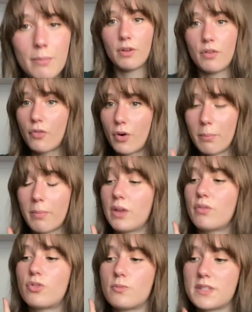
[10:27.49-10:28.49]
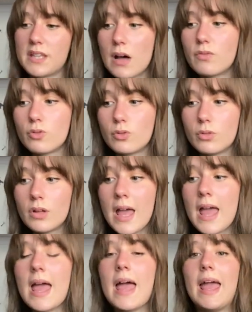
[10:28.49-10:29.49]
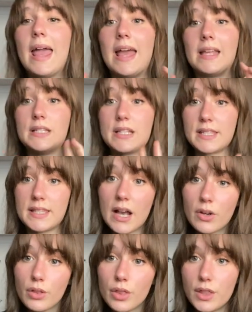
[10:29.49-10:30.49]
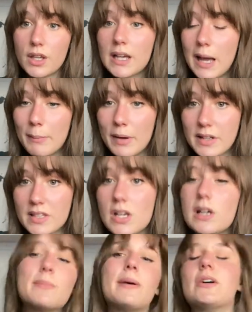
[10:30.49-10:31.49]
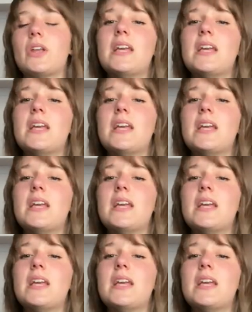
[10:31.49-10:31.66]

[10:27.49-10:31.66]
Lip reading: before buying from ZAFUL. And the second thing I'm gonna talk about